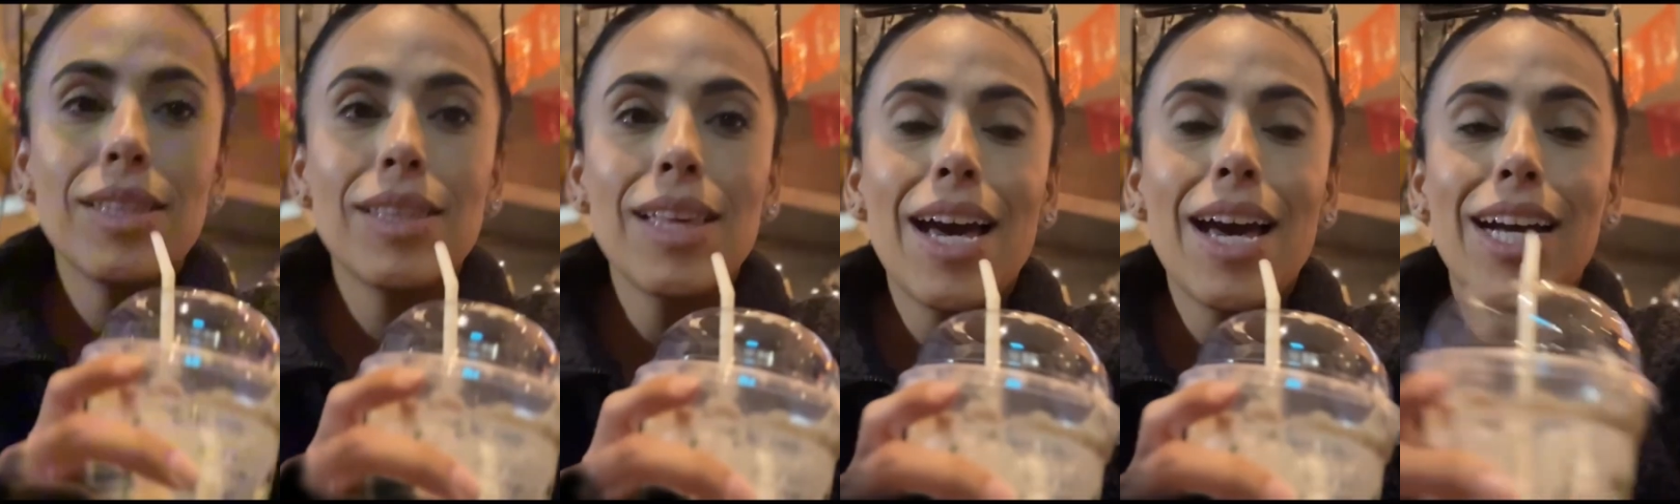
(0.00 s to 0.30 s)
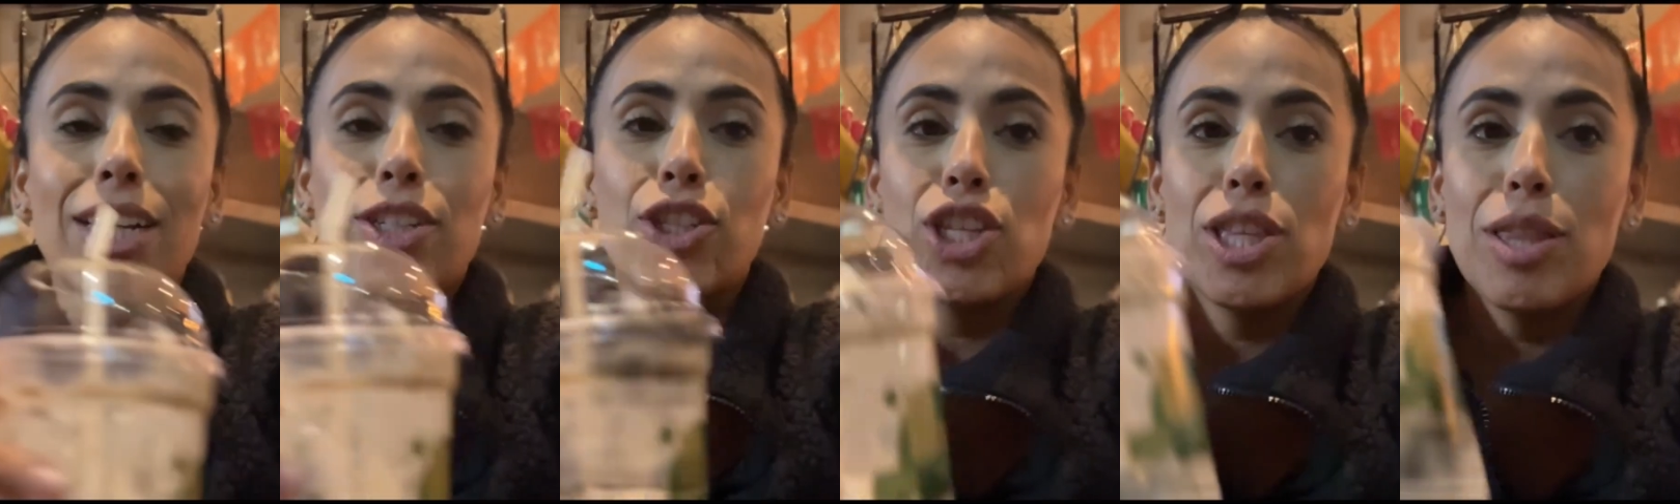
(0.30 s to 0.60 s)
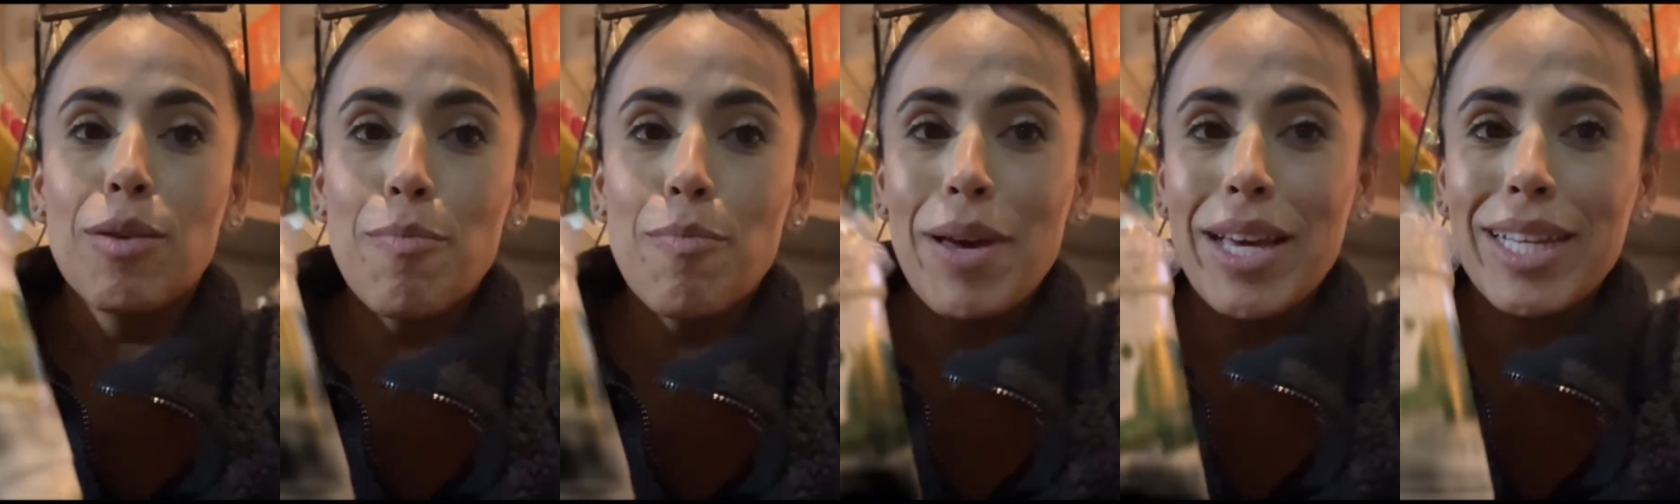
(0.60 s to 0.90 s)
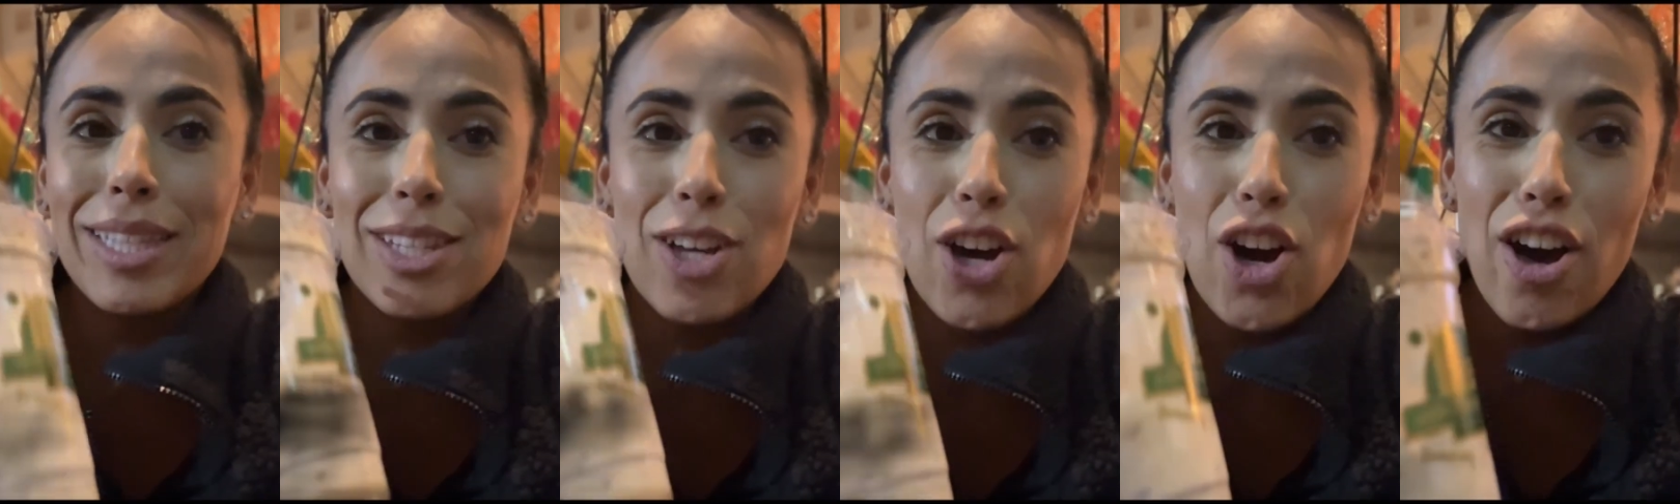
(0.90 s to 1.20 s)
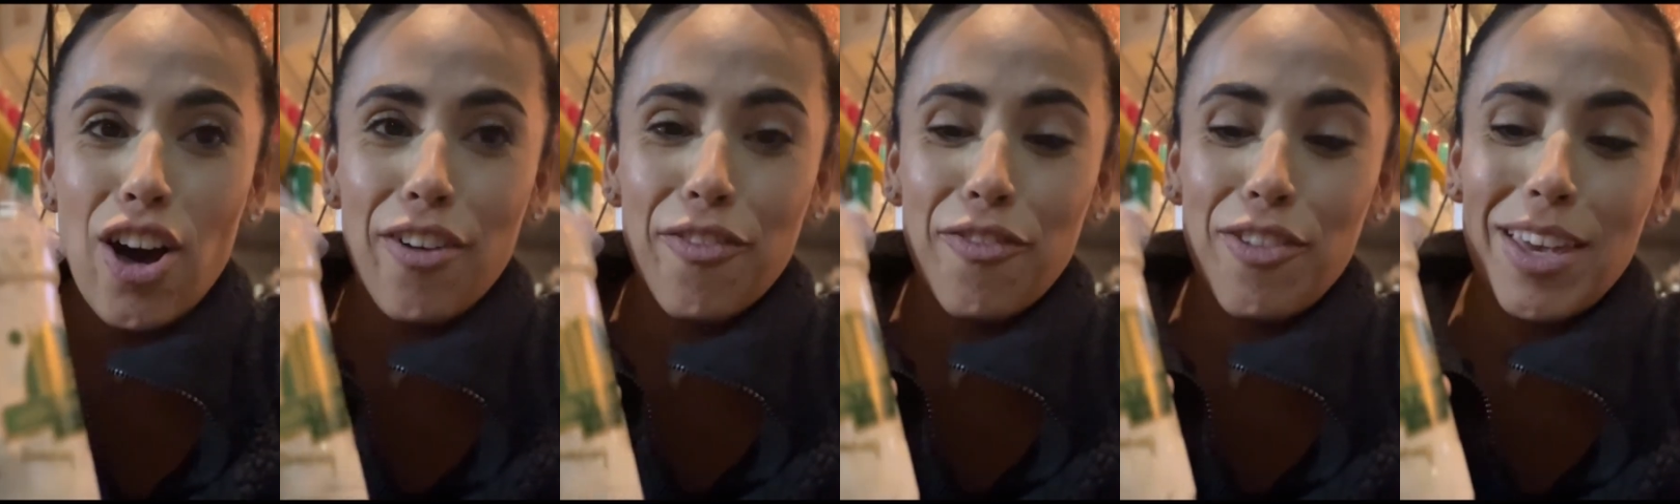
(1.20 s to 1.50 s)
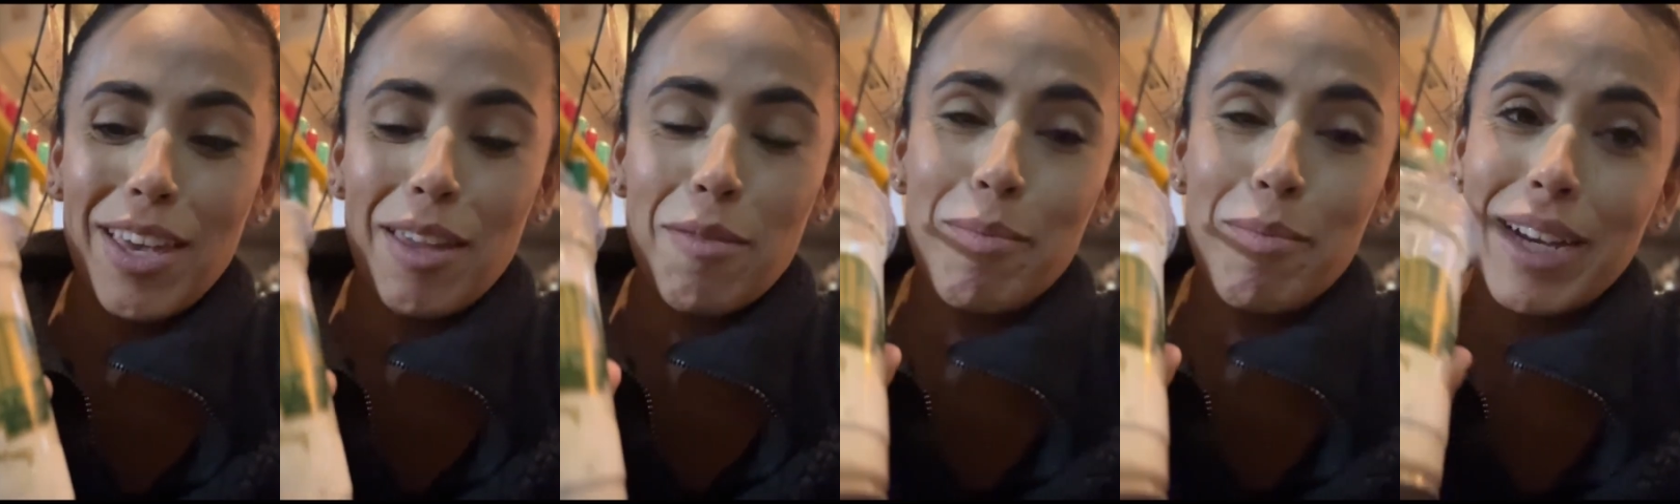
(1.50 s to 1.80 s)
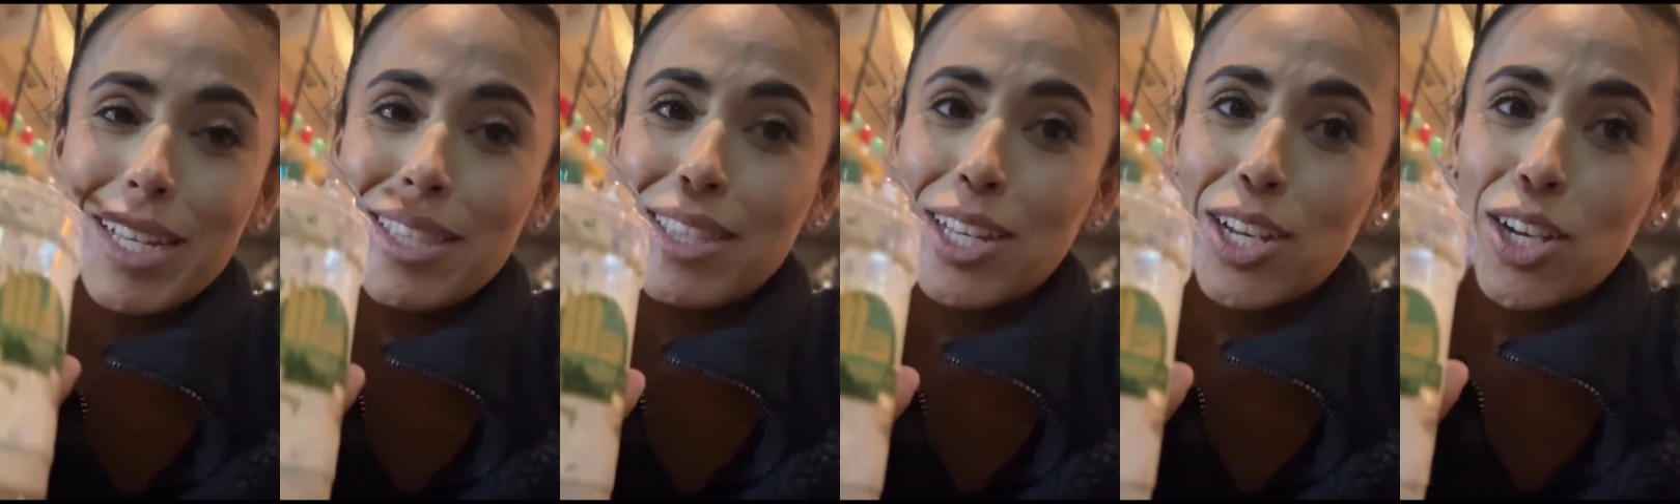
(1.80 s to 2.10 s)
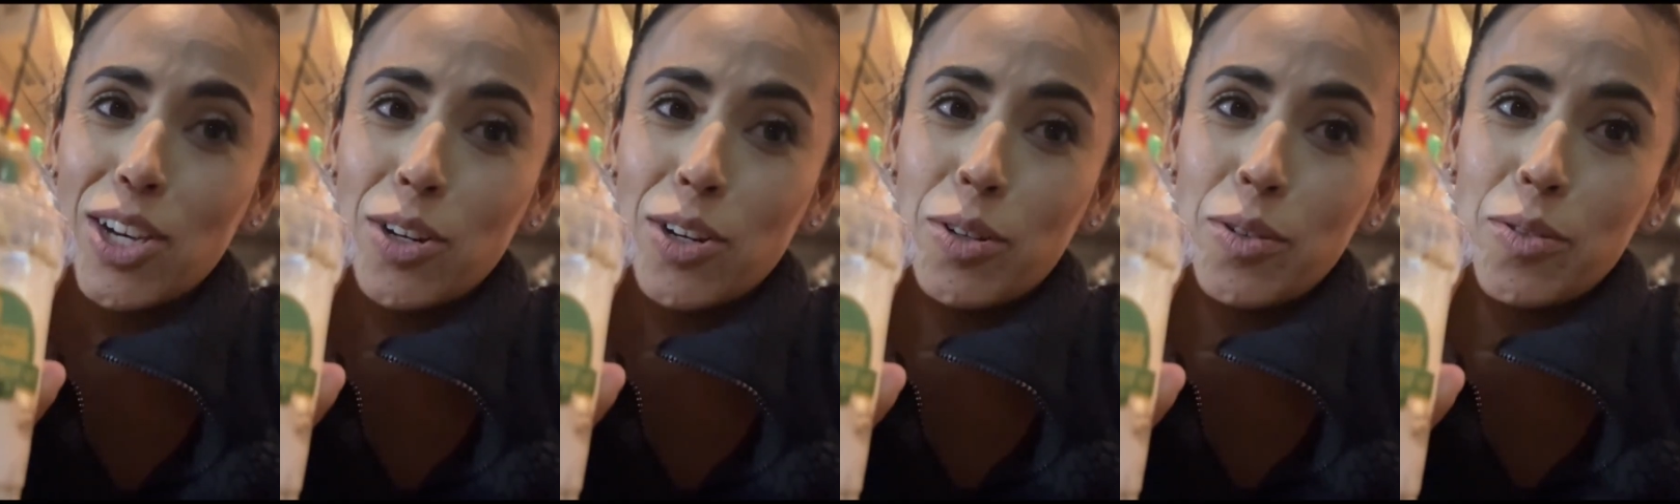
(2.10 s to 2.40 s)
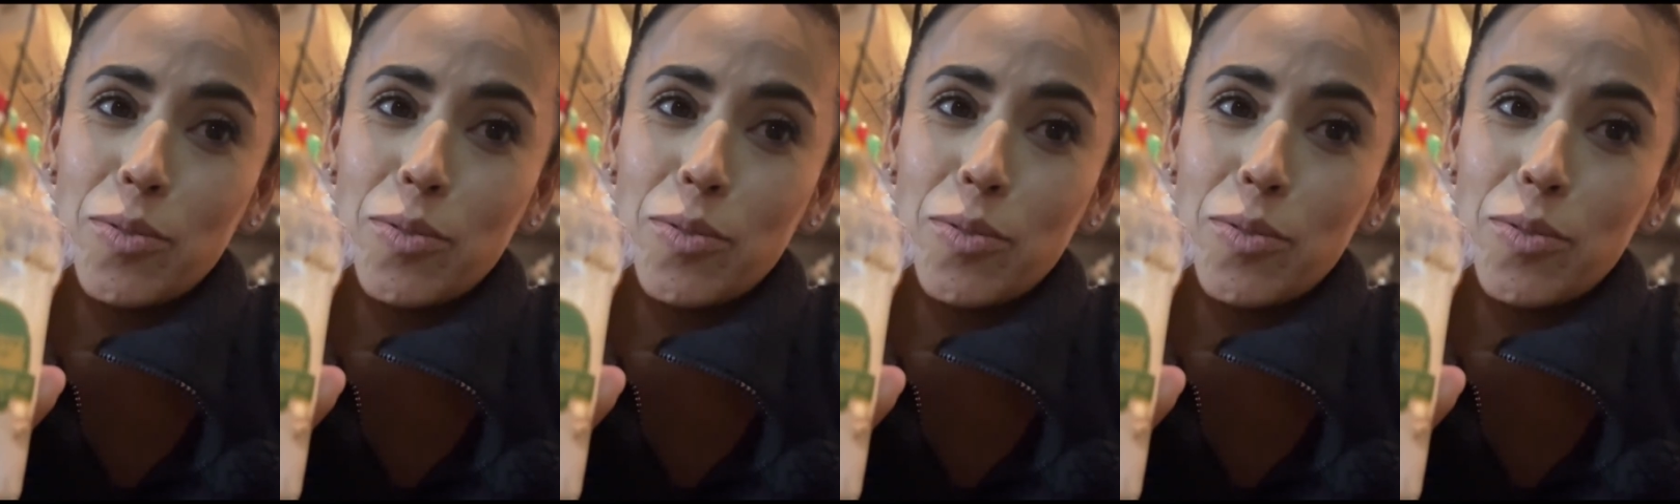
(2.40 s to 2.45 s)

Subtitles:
is actually the best coffee in Mexico.